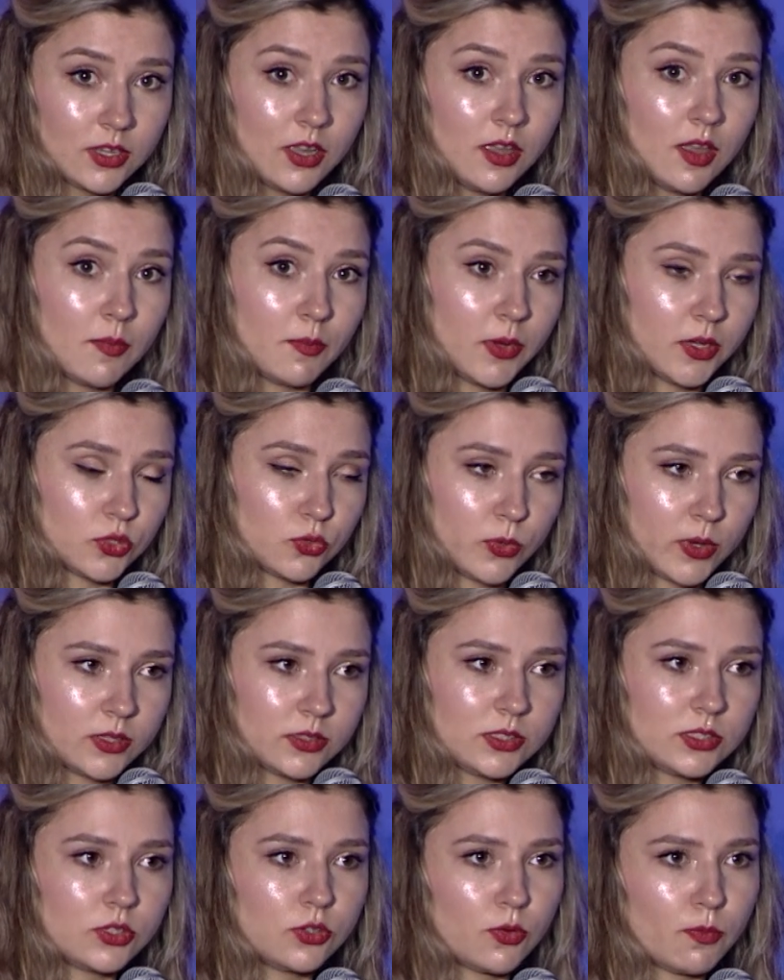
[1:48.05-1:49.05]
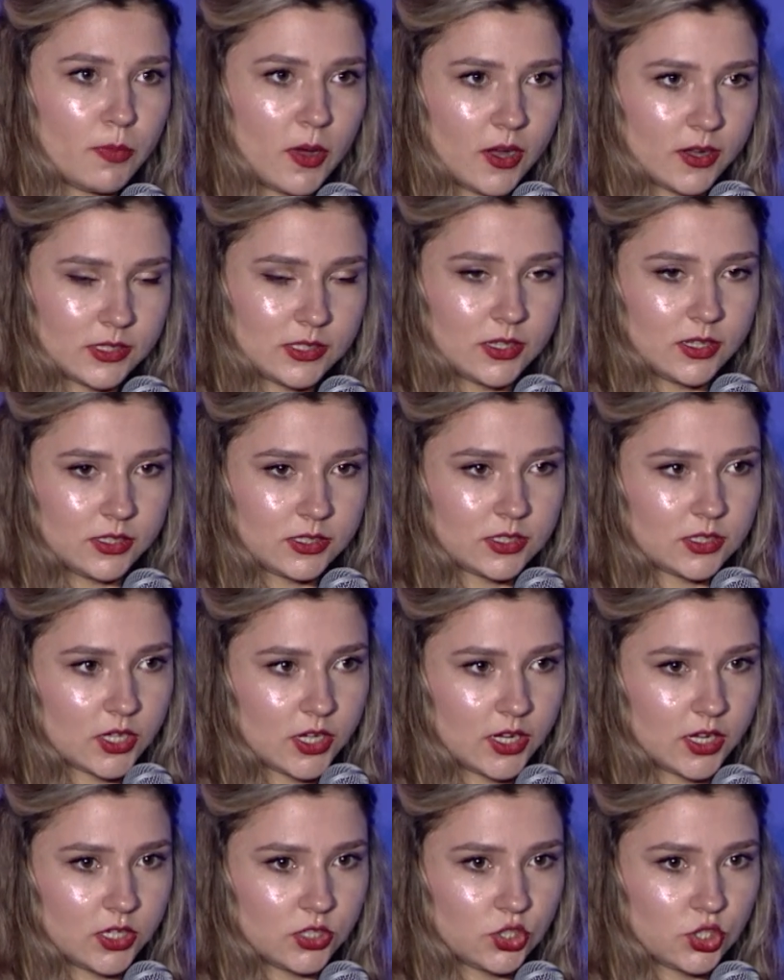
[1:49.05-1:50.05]
But once you pass this
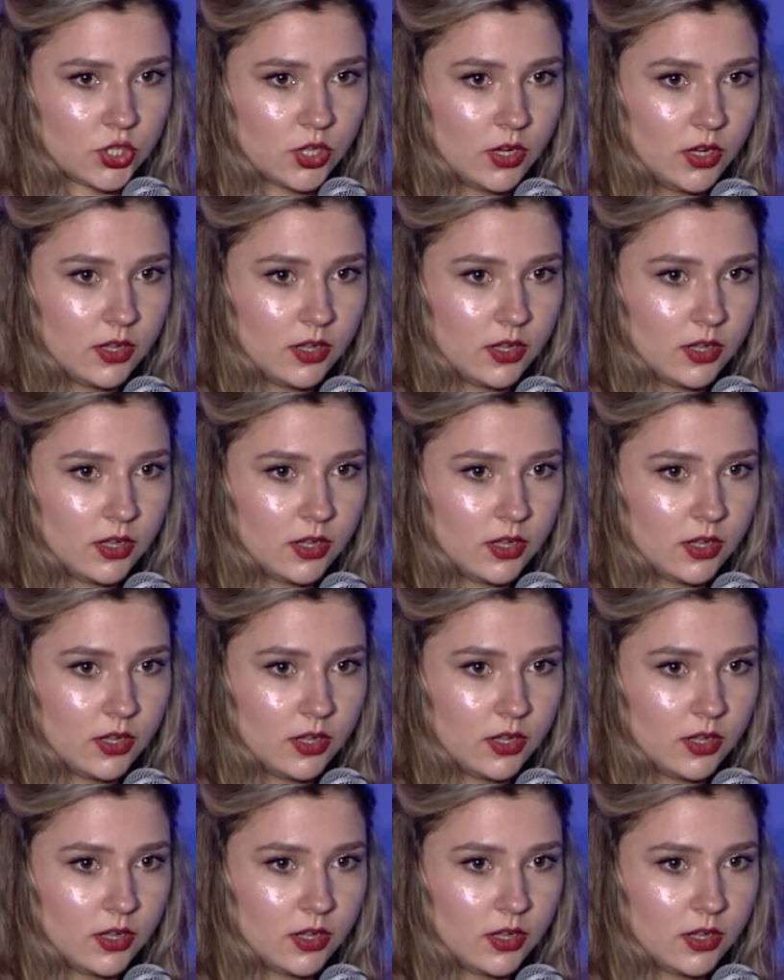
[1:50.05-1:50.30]
stage,